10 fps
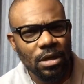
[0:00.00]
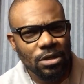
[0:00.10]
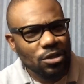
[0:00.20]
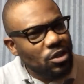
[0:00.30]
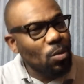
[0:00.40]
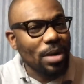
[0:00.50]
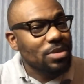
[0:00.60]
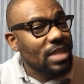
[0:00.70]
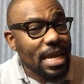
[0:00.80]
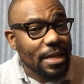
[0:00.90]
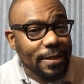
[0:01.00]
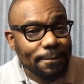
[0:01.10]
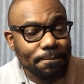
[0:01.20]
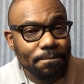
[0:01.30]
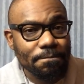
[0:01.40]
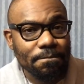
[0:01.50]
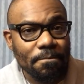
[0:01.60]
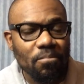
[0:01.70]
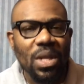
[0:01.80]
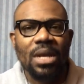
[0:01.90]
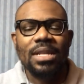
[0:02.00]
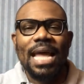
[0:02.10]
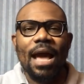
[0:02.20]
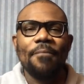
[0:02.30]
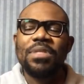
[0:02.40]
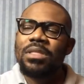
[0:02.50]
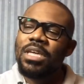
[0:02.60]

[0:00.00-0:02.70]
Do you see what I'm saying? Now,